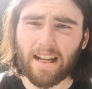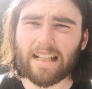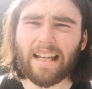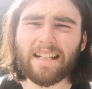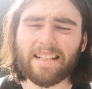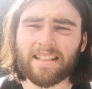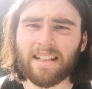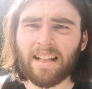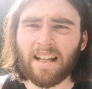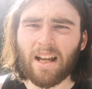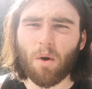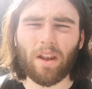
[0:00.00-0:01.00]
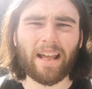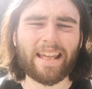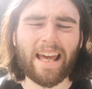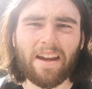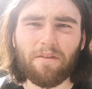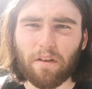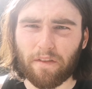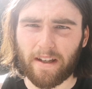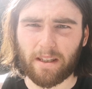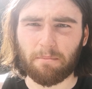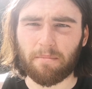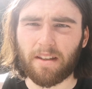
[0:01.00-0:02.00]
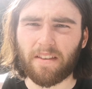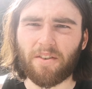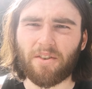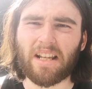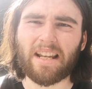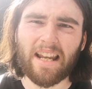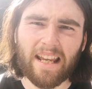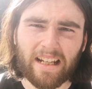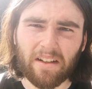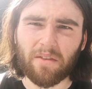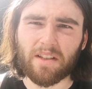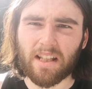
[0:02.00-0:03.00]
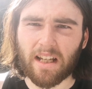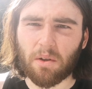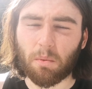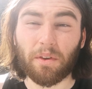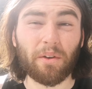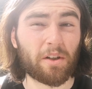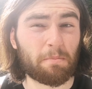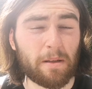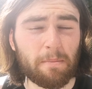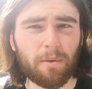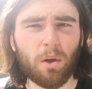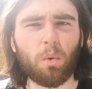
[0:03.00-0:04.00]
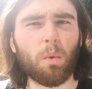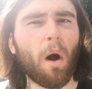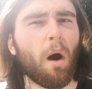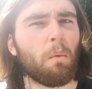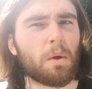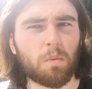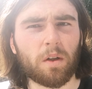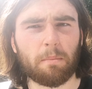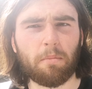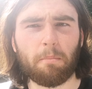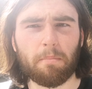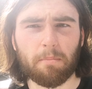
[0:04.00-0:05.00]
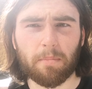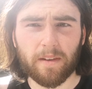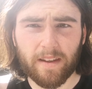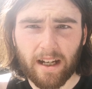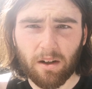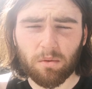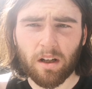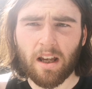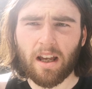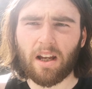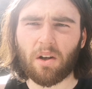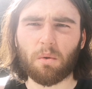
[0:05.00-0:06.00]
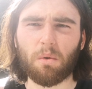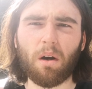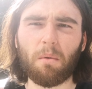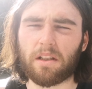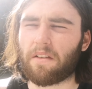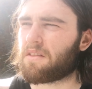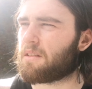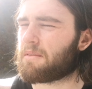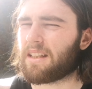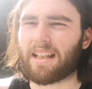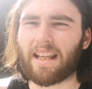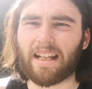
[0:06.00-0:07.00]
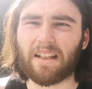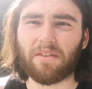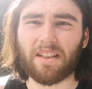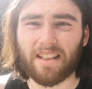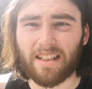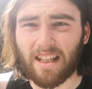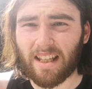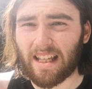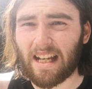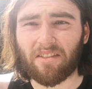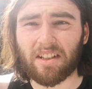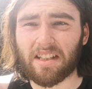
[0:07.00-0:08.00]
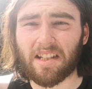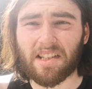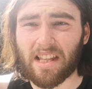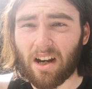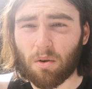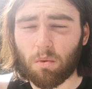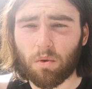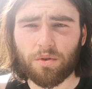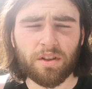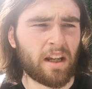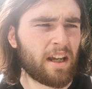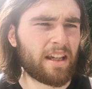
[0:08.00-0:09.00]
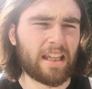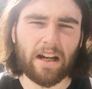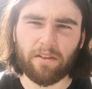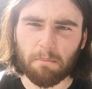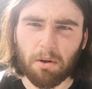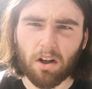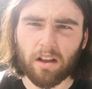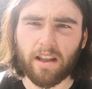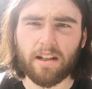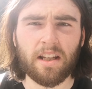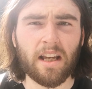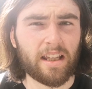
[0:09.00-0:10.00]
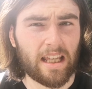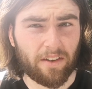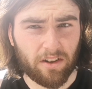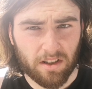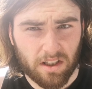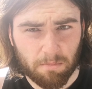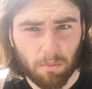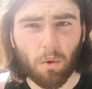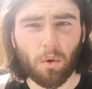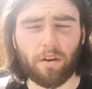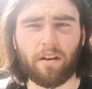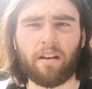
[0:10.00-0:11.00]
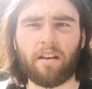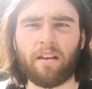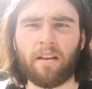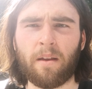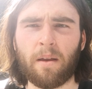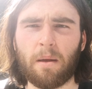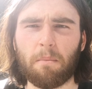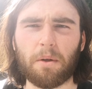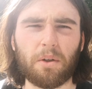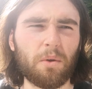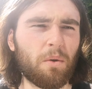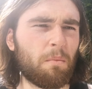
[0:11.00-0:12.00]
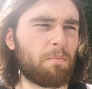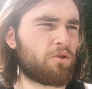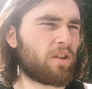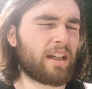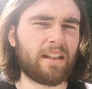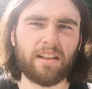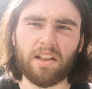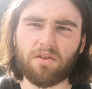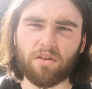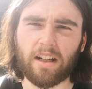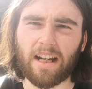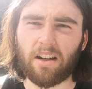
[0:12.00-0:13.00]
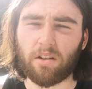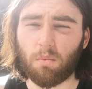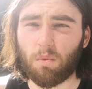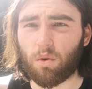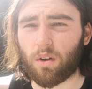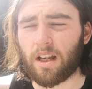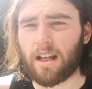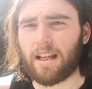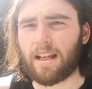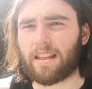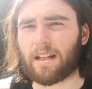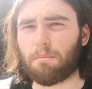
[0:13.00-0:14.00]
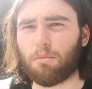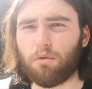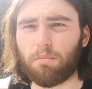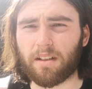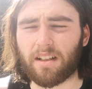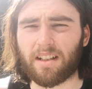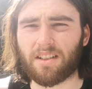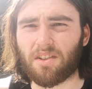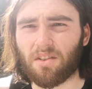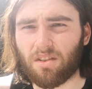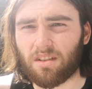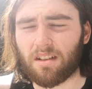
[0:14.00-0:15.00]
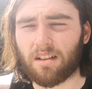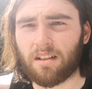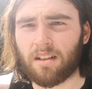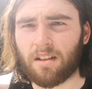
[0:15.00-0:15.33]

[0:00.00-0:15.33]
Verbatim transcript: And yes, like every fandom, there is a negative side. There is people who always want to put people down and who always have something negative to say. You have it in the Star Wars, you have it in politics, you have it in sport. But don't try and disregard the work that a movement has done.